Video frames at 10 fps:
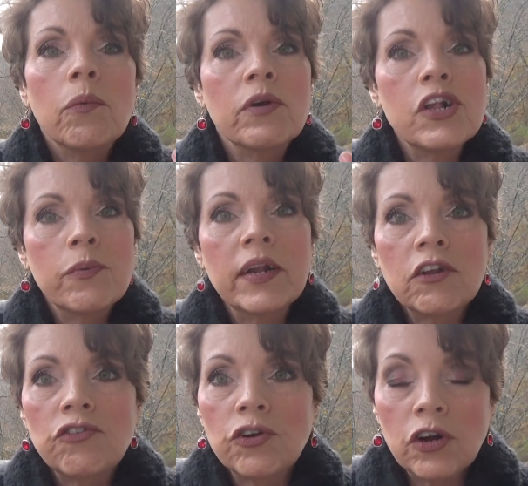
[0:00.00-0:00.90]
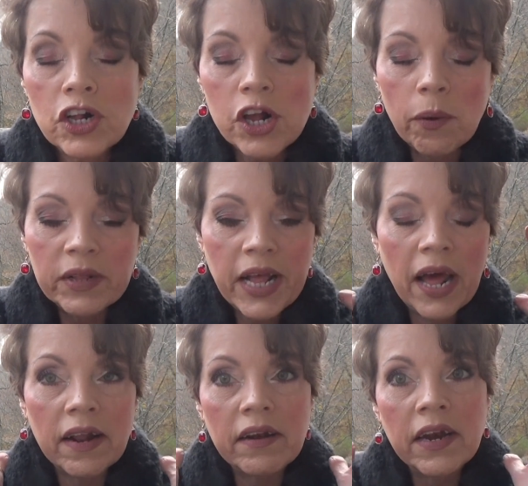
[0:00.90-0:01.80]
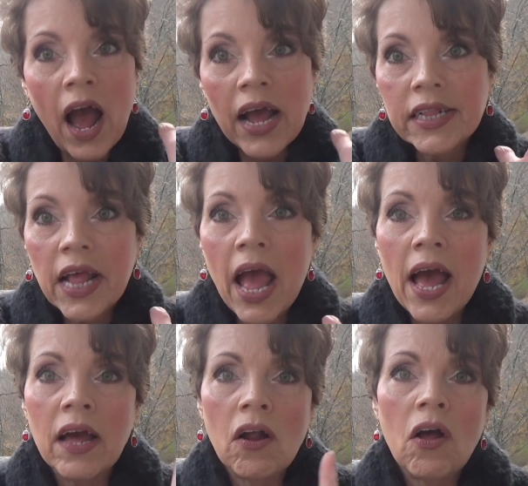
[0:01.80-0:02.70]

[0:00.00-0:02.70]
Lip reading: When she went to church, she always had a nice hat